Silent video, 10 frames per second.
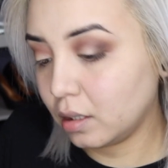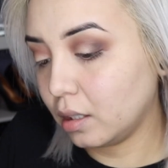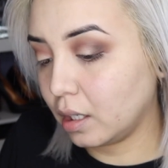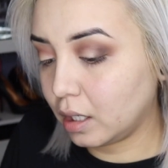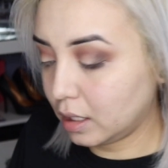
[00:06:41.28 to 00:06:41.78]

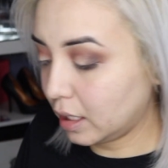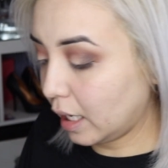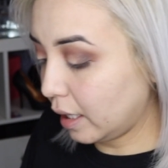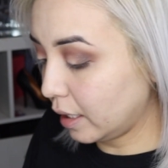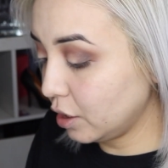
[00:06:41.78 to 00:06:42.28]
And
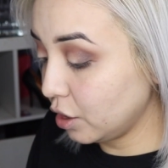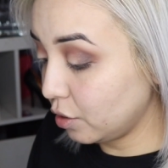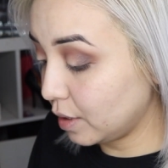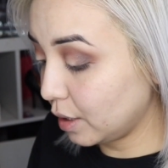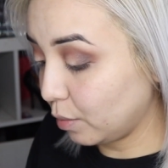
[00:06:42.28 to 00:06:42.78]
I like to
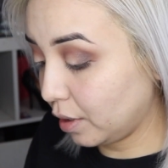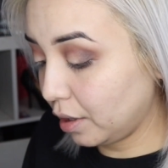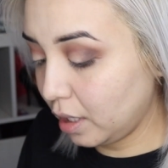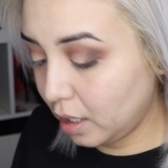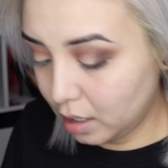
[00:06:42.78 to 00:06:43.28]
use it with
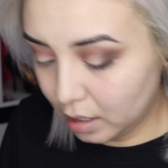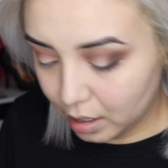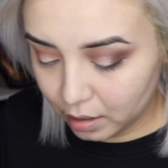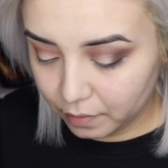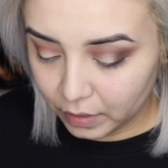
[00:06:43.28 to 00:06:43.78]
the
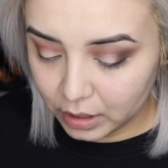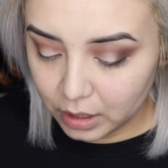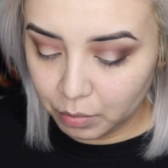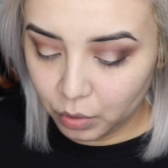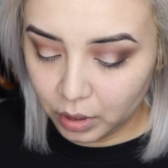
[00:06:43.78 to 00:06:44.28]

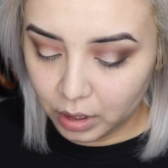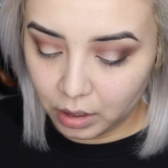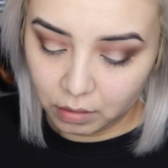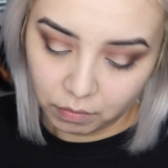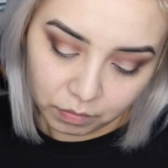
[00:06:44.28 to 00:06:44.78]
Fenty
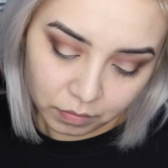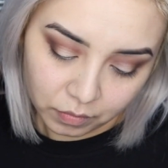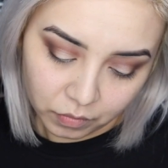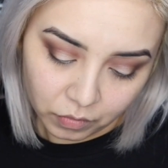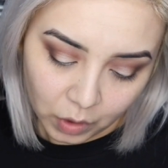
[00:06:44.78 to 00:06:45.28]
Beauty
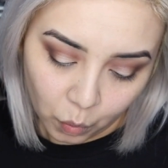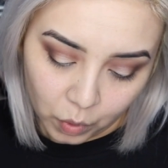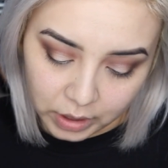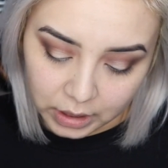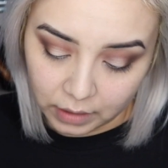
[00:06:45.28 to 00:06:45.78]

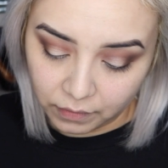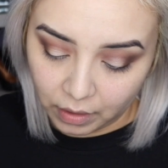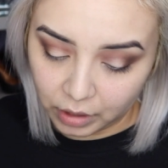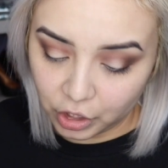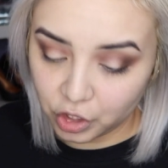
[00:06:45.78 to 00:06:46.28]
110
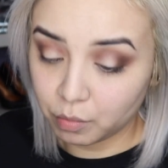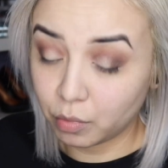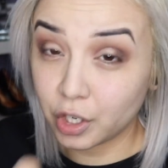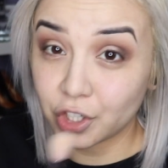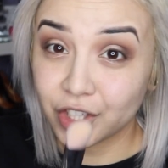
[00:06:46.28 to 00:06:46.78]
foundation
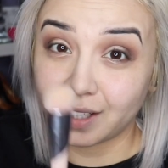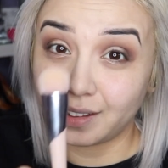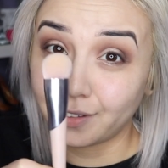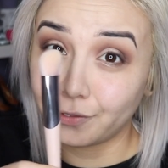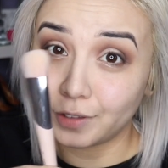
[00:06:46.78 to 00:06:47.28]
brush. I
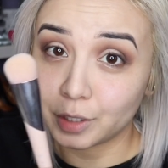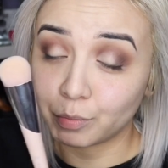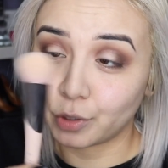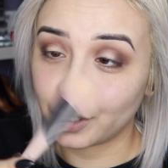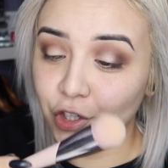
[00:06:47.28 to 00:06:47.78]
love this
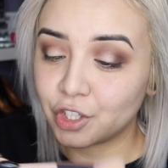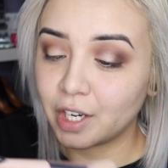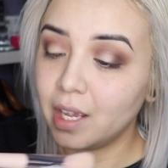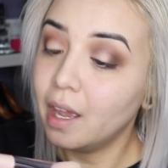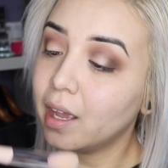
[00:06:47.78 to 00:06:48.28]
brush.
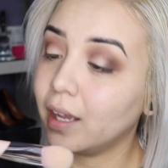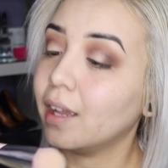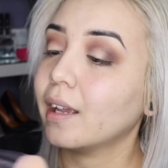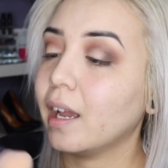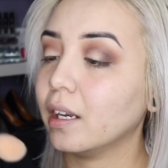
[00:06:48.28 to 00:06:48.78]

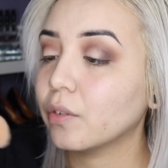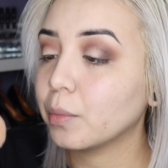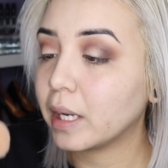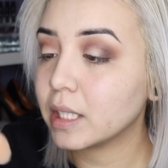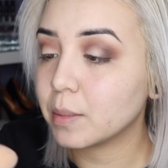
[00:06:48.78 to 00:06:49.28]
It kind of
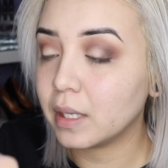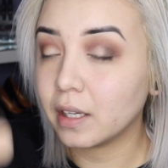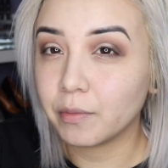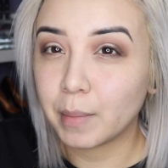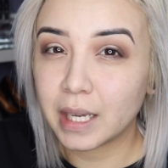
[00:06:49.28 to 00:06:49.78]
reminds me
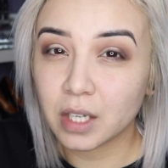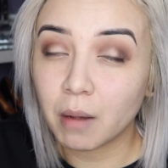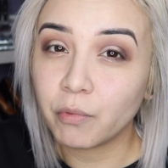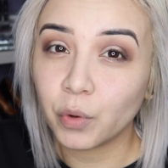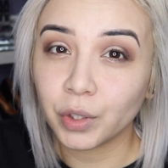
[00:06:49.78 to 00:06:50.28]
of my
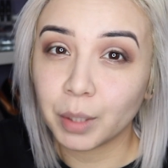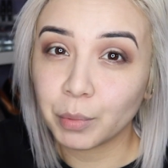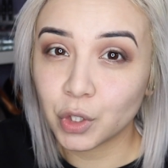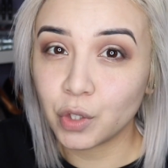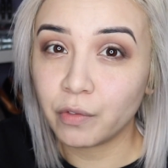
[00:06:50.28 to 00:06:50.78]
Tom Ford
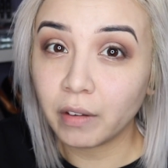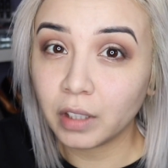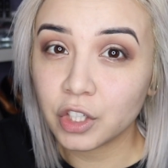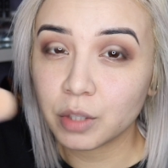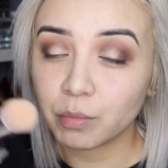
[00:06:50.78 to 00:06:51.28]
No. 2
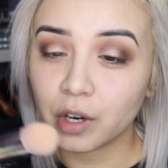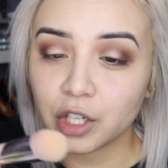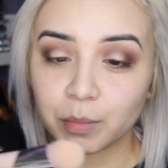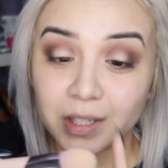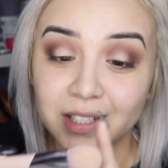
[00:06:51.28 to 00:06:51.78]
foundation
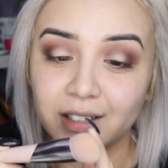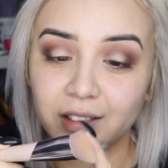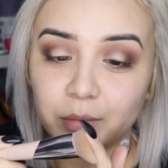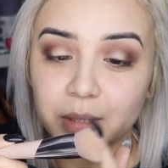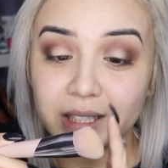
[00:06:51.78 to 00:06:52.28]
brush, but it's a
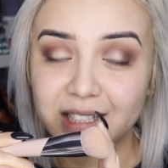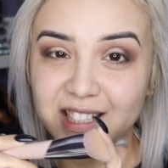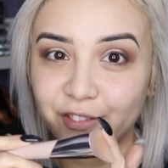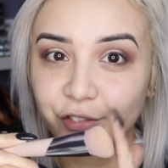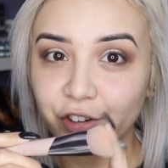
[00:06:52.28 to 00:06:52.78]
little bit
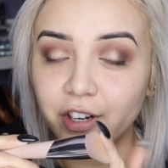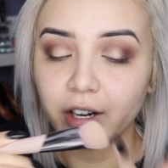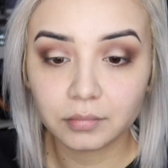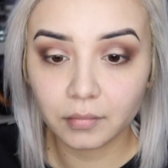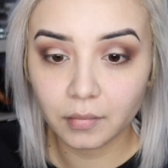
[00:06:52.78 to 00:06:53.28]
stiffer.
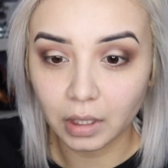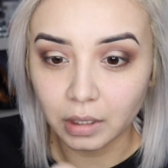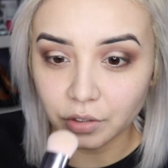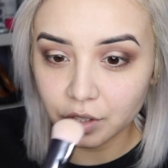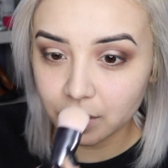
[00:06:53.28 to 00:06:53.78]
And
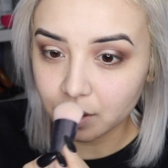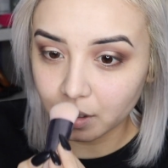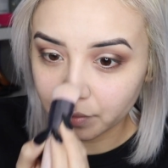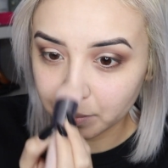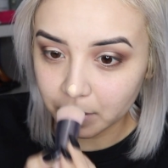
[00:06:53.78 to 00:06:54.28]
I'll just
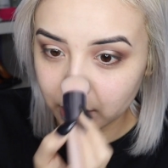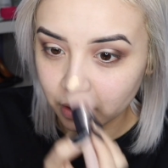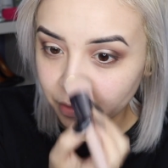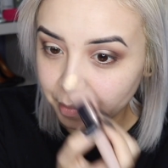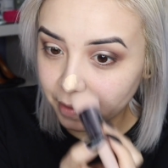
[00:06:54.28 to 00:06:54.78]
start from the
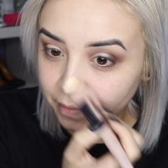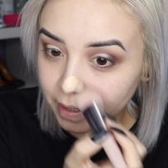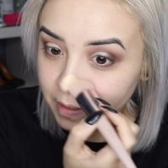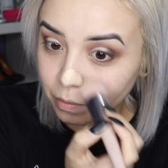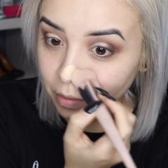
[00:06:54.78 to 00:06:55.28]
center of my
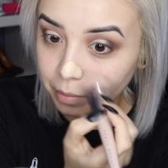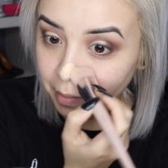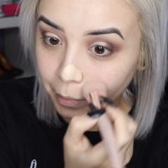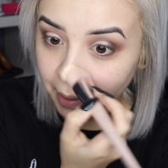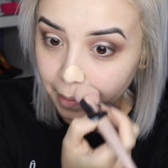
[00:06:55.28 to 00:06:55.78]
face and work
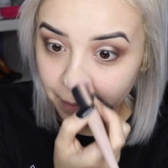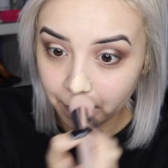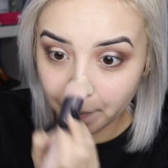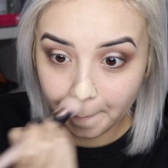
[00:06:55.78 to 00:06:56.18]
my way out.